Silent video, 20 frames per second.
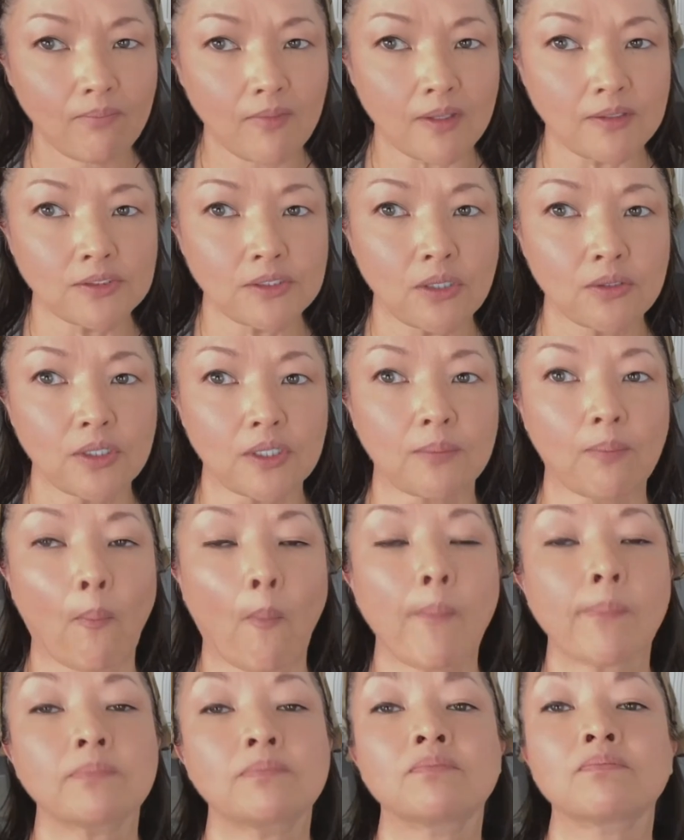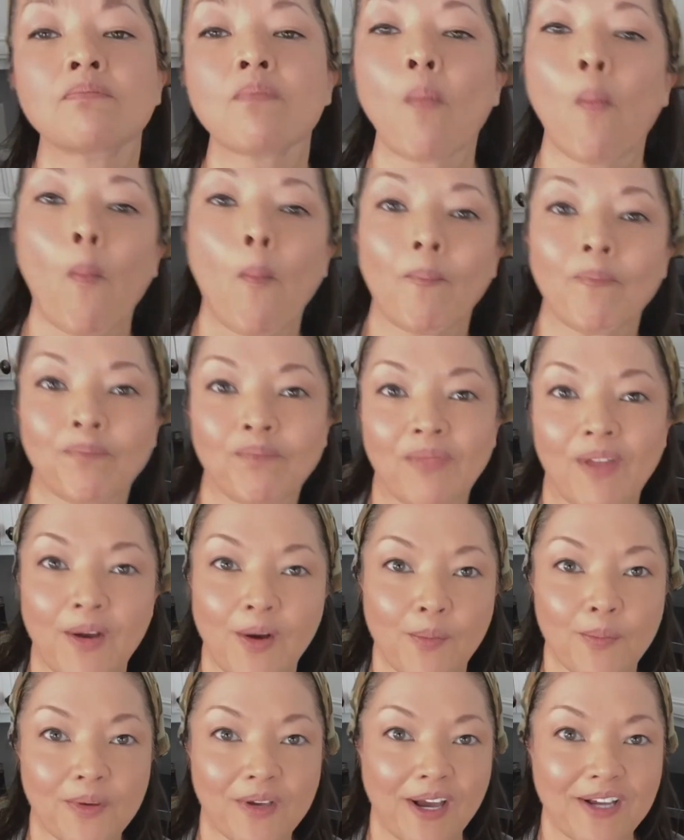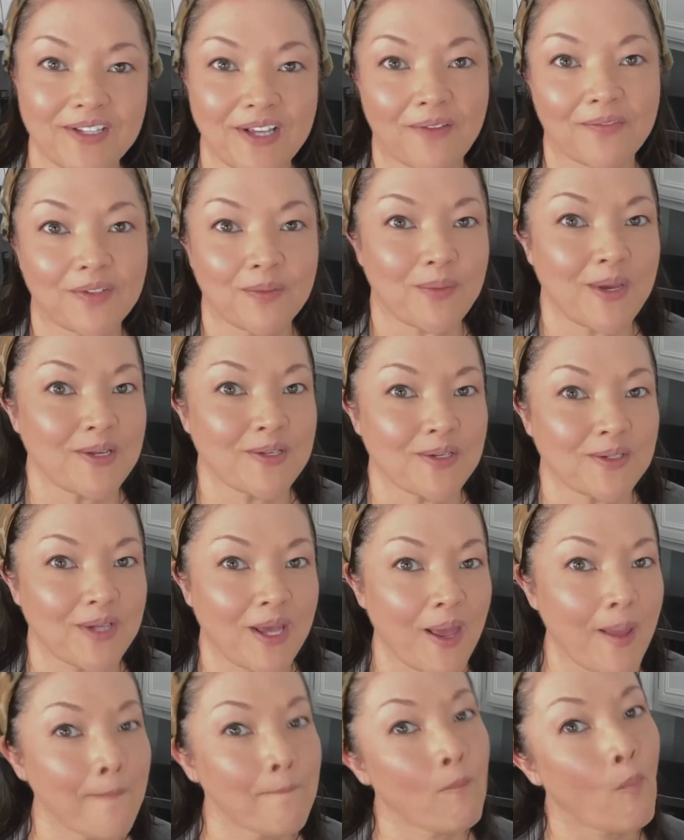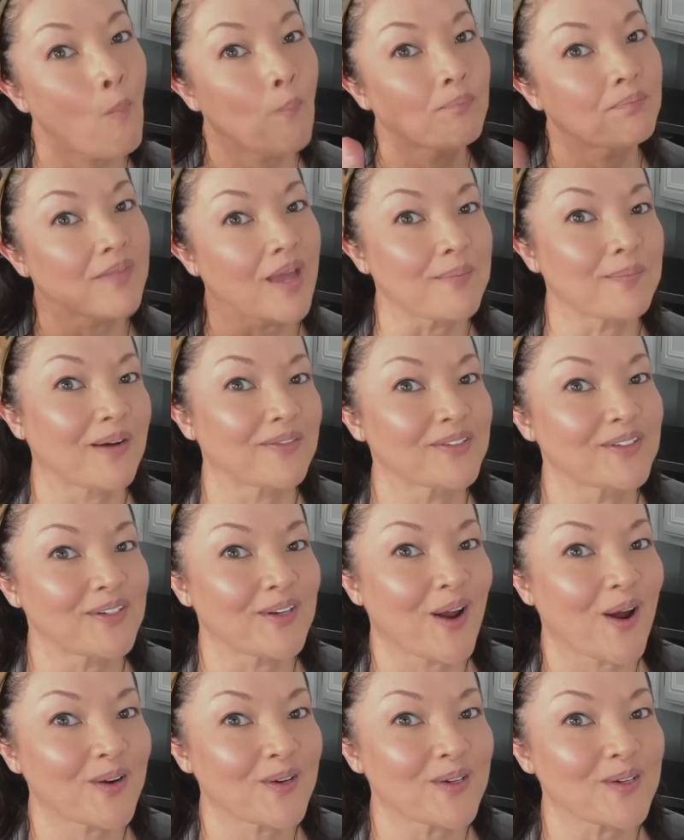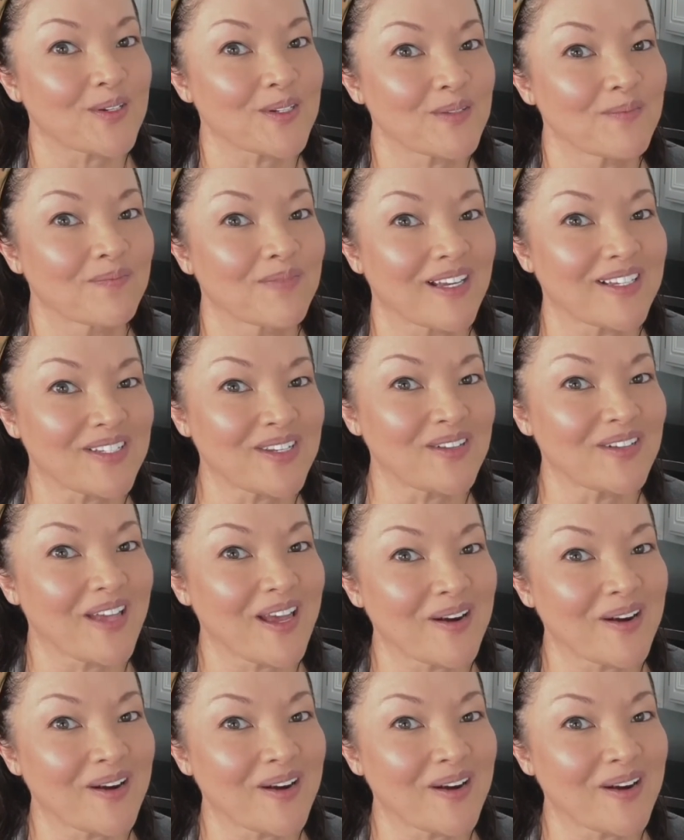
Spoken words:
So good. I hope you guys have an amazing day. I'm off to the doctor's. I'll see you